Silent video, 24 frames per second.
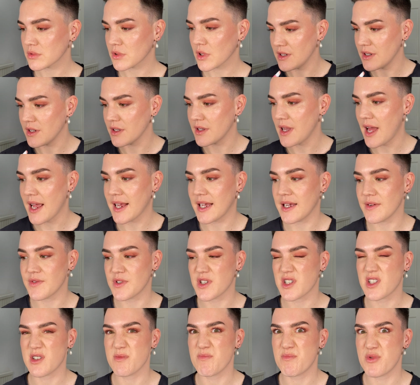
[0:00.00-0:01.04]
And that gives
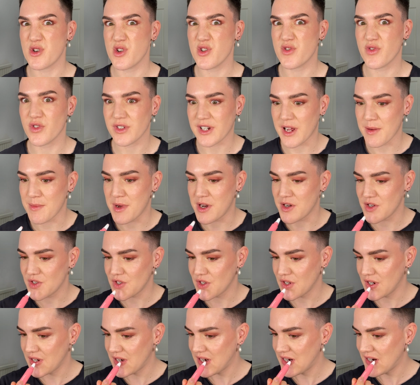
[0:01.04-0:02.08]
us some beautiful
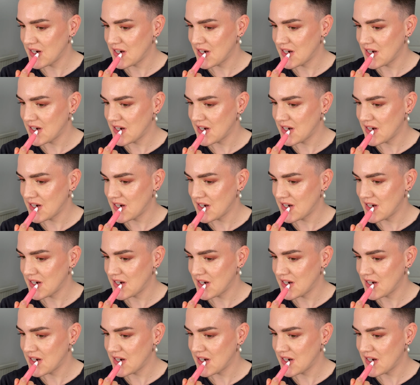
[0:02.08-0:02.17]
dimension.